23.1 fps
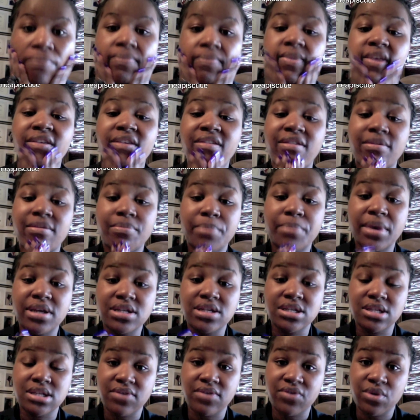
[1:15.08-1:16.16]

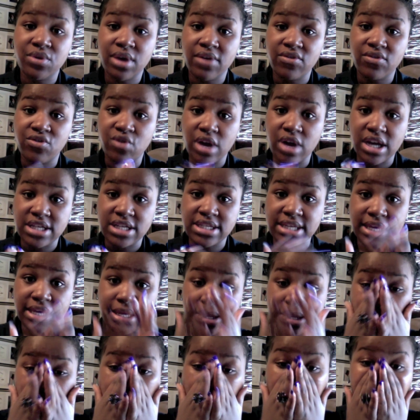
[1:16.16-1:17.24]
especially if you have dry skin
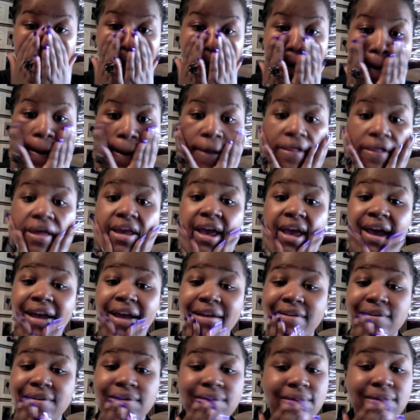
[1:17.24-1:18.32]
like I
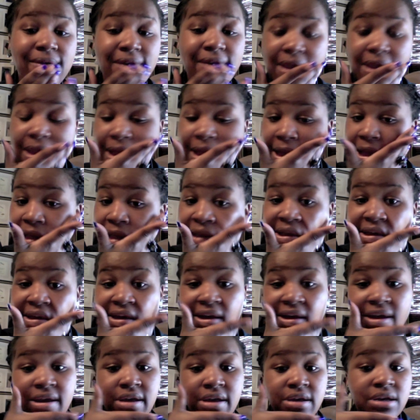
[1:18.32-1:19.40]
do.
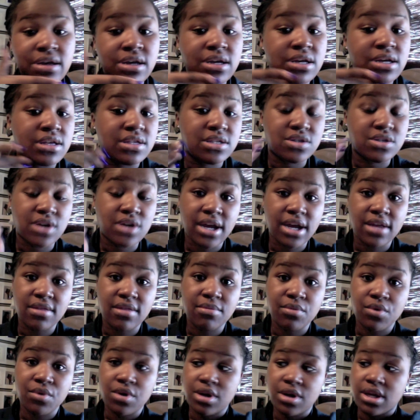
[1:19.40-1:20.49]
It's dry in the
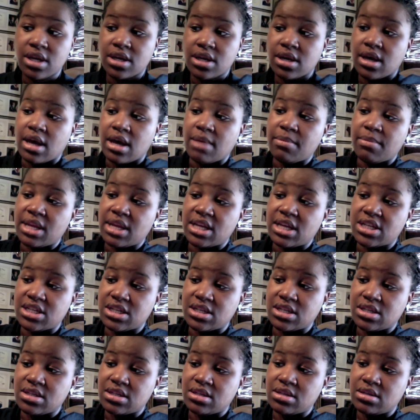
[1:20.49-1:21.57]
morning,
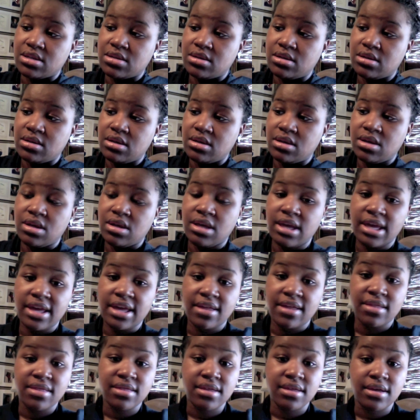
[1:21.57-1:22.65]
combination
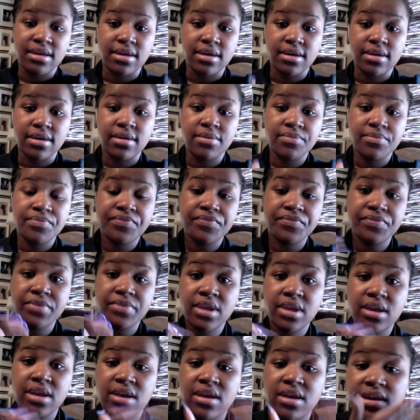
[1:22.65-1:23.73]

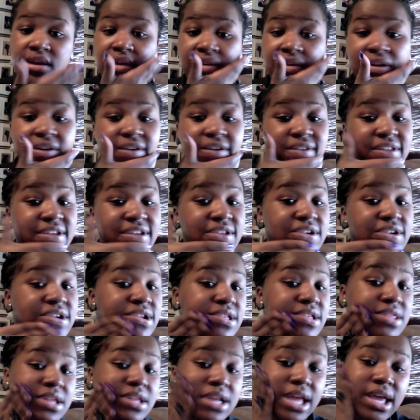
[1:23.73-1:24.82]
or later on
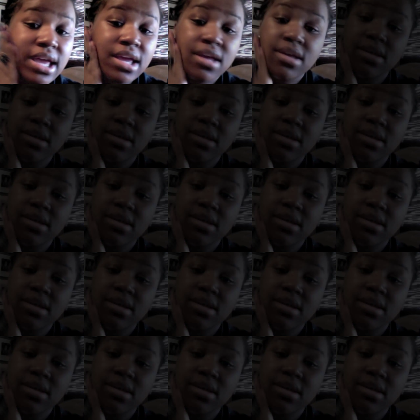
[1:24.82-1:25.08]
in the day.